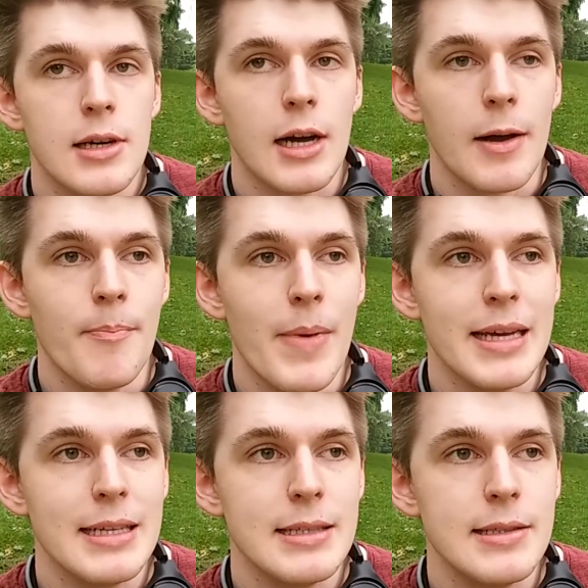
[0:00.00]
I
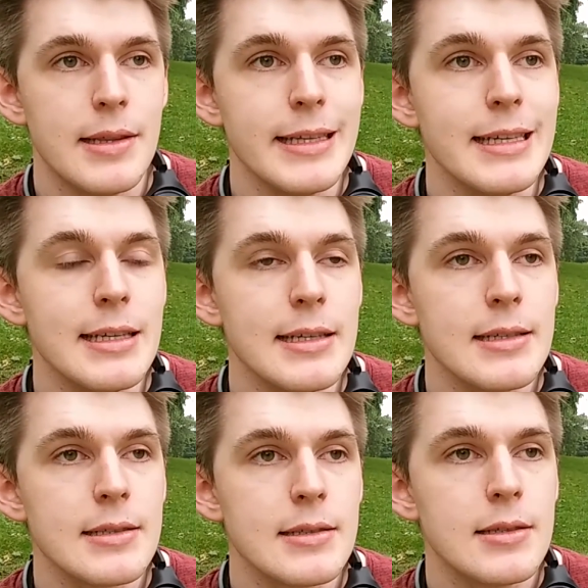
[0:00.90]
made the
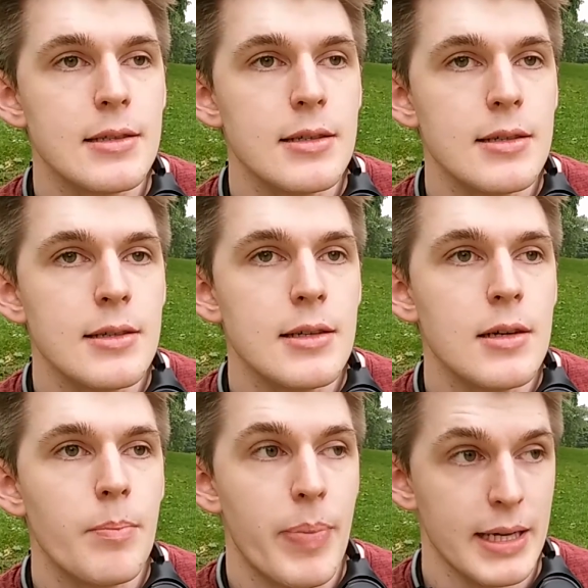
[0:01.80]

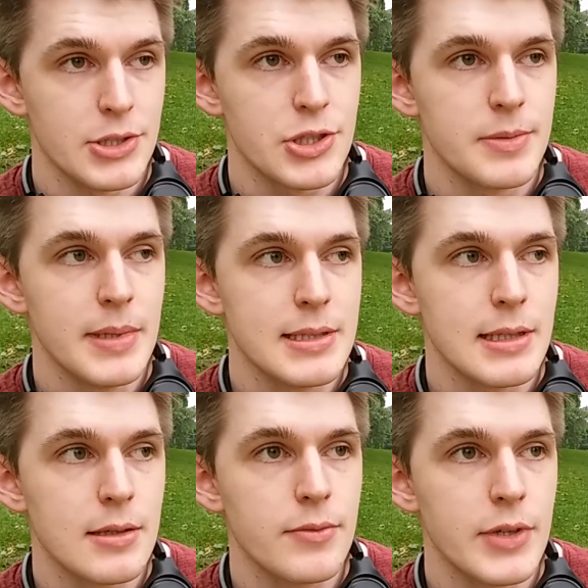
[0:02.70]
pitch
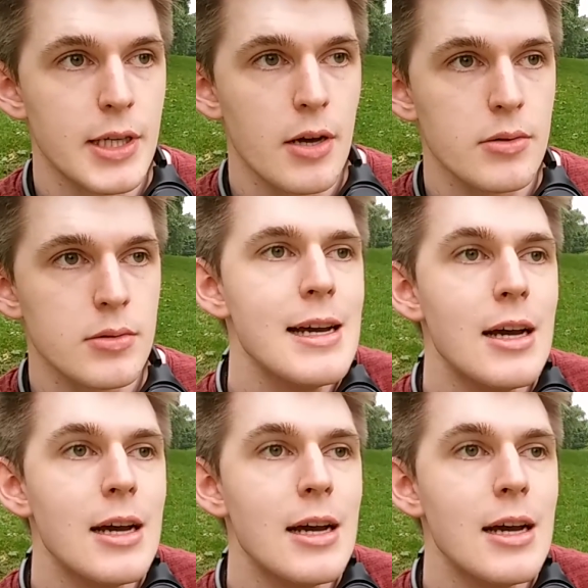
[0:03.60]
meeting video.